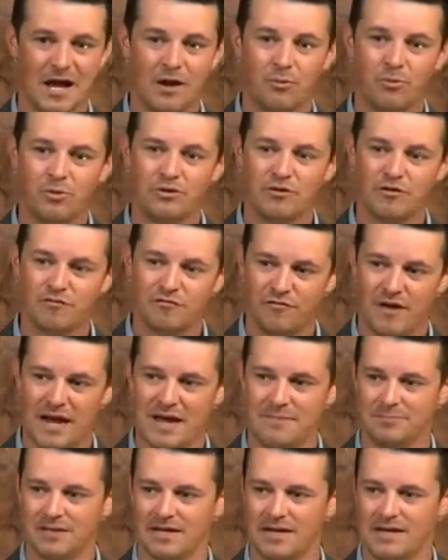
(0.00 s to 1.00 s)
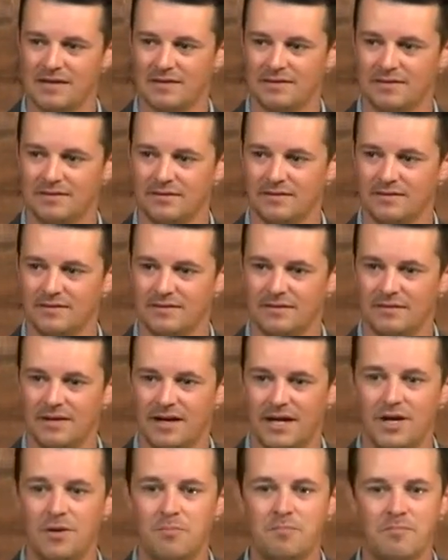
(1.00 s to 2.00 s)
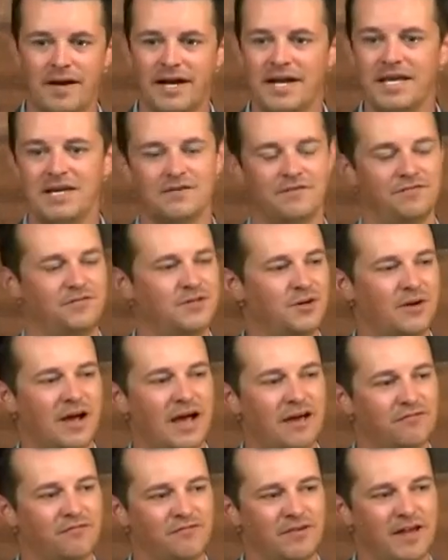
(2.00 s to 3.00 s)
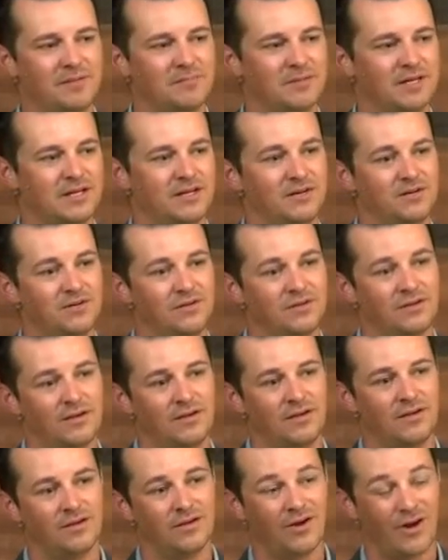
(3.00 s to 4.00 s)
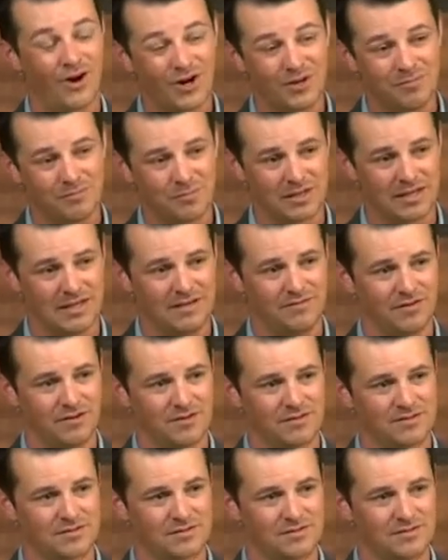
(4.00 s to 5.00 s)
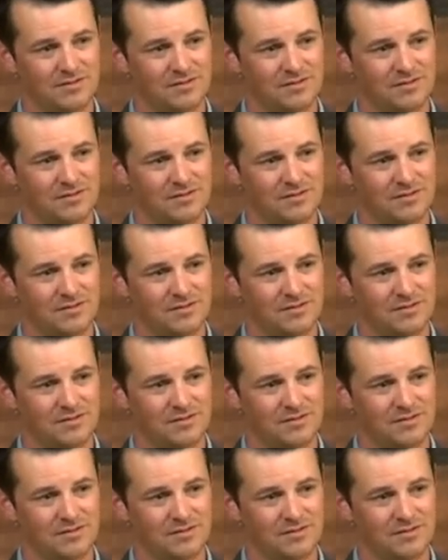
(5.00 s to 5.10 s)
How will your family? I know many of you have family who aren't believers